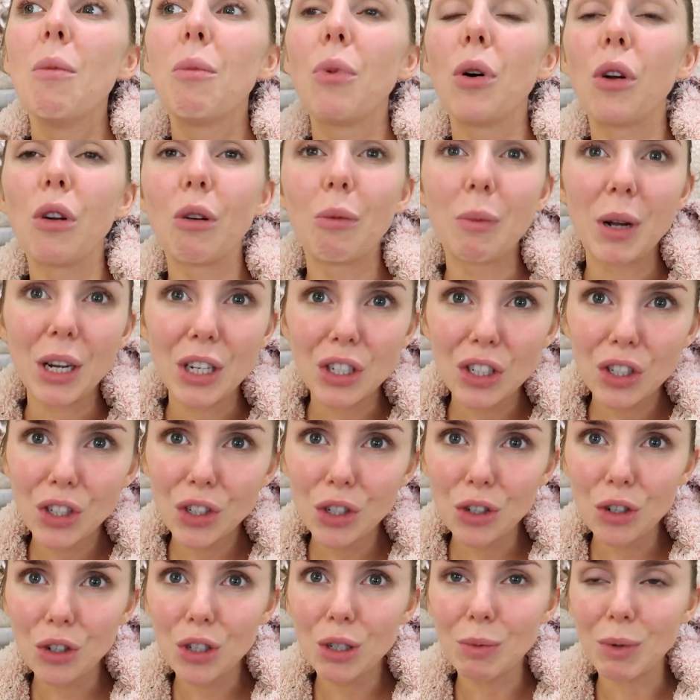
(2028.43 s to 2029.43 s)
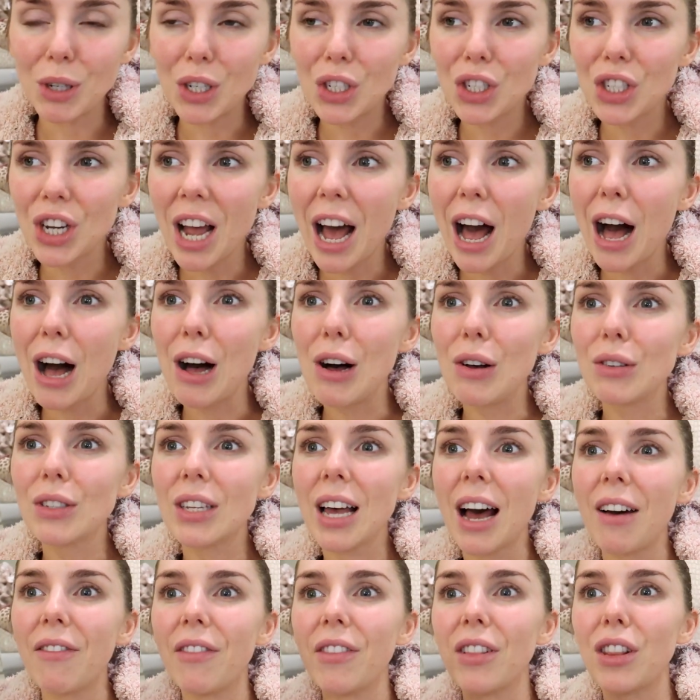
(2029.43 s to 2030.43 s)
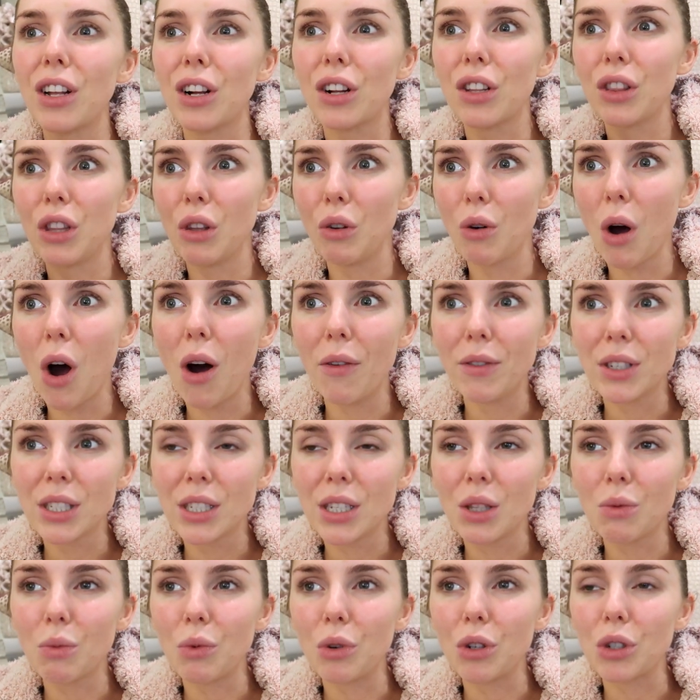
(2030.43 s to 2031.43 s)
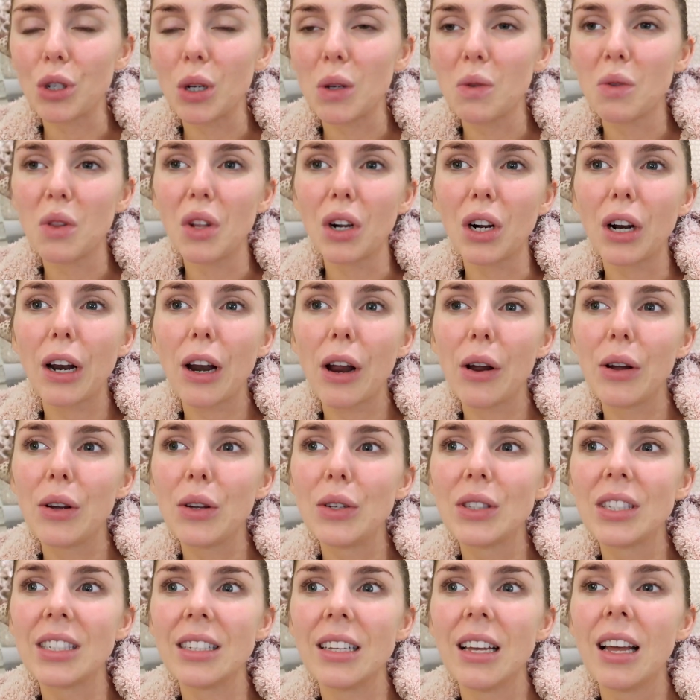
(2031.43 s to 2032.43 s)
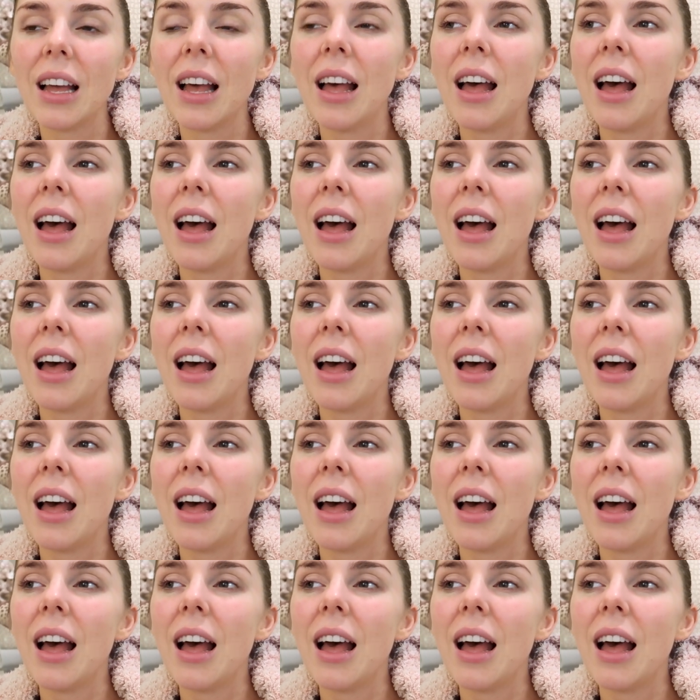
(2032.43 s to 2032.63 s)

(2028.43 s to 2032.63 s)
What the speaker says: put all my shoes, my shelves, have the obviously the wardrobes, the clothes,